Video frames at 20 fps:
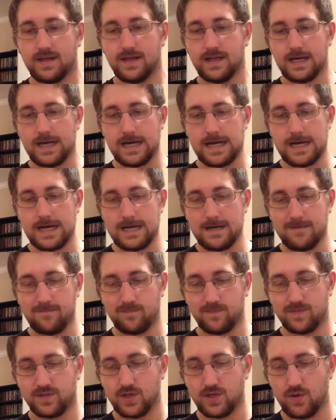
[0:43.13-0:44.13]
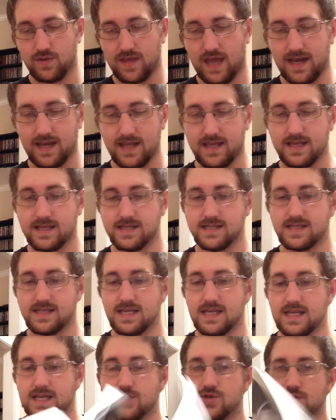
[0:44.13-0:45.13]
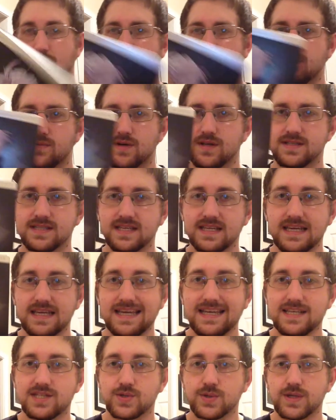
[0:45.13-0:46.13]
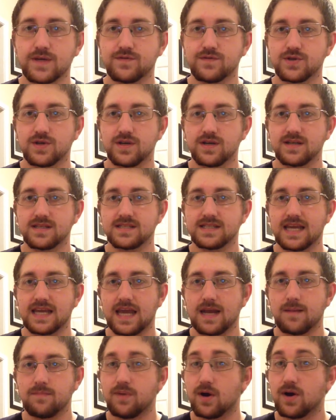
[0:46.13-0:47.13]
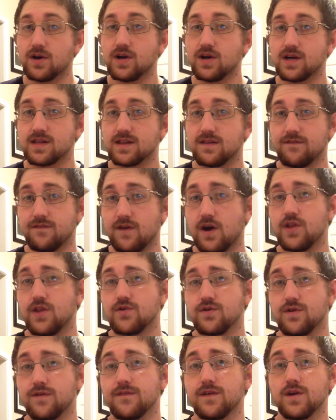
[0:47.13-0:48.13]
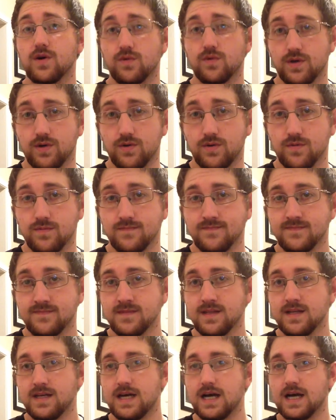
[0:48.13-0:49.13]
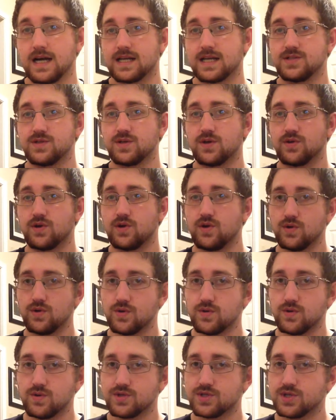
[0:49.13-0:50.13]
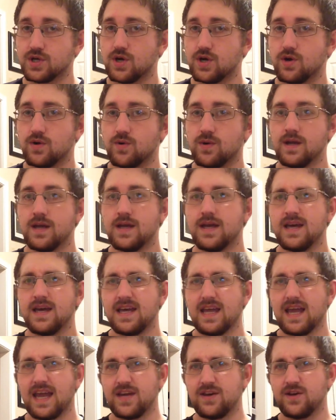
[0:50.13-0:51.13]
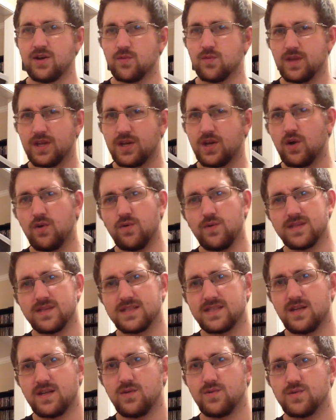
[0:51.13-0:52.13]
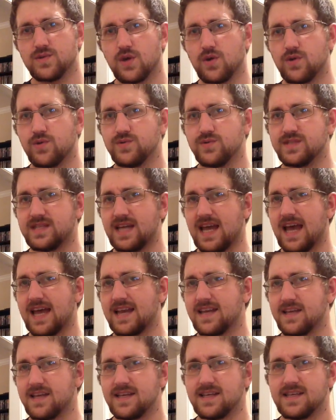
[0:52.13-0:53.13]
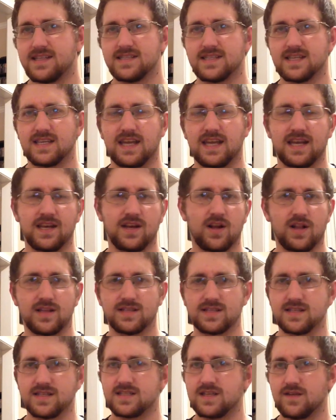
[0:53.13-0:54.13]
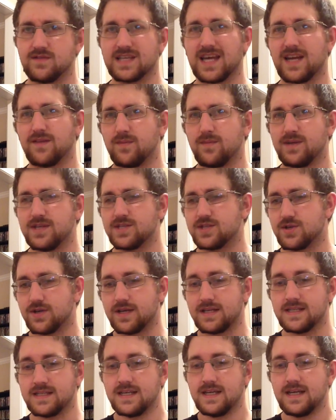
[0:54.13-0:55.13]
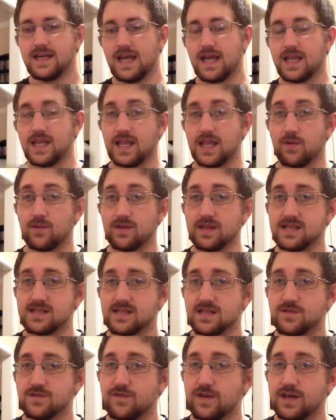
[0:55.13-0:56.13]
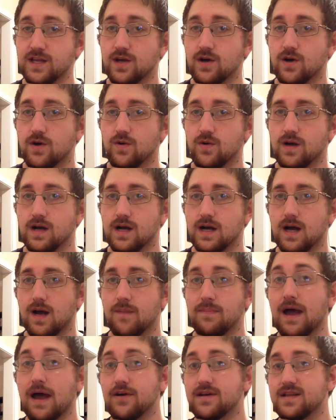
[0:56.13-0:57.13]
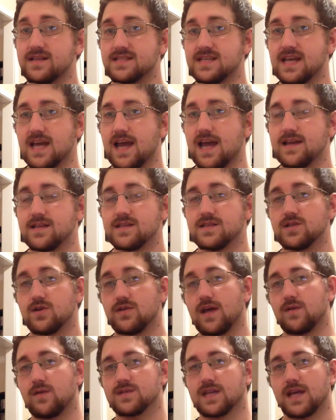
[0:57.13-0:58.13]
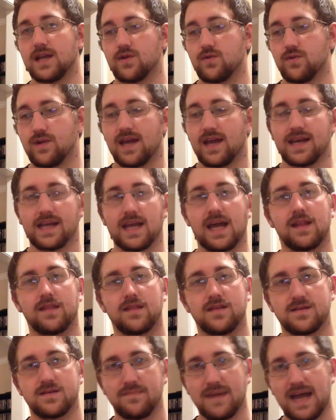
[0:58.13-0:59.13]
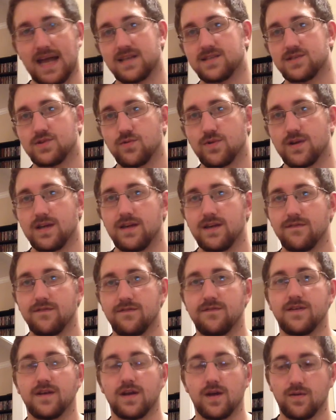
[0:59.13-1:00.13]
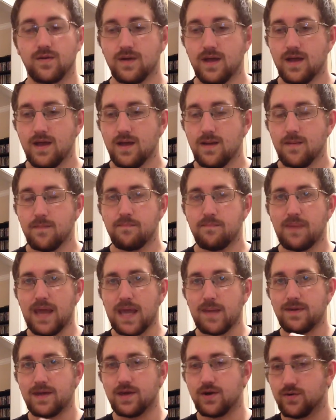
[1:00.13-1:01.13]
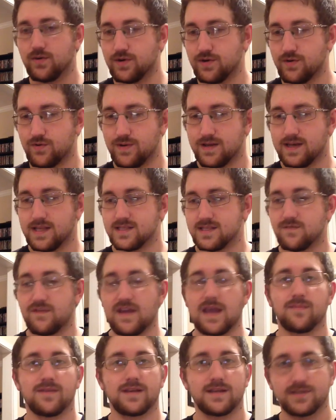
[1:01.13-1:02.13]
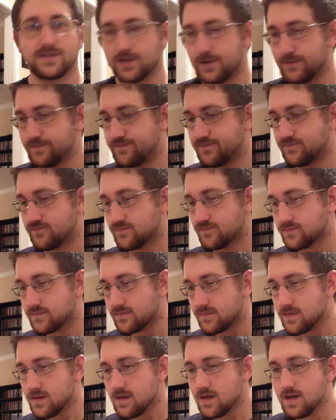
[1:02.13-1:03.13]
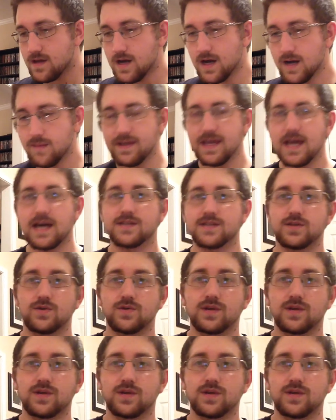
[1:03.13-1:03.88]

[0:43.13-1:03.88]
Um, so that is the Dragon Ball Z History of Trunks and Bardock, the Father of Goku. Because uh, you go the whole show, and you don't really know who is, who's Goku's dad is, and, and all this other stuff's kind of a mystery. And then they released this video uh, about his dad, and so that was kind of cool. You got to have some backstory of, you know, baby Goku and his family. So, uh, but yeah, so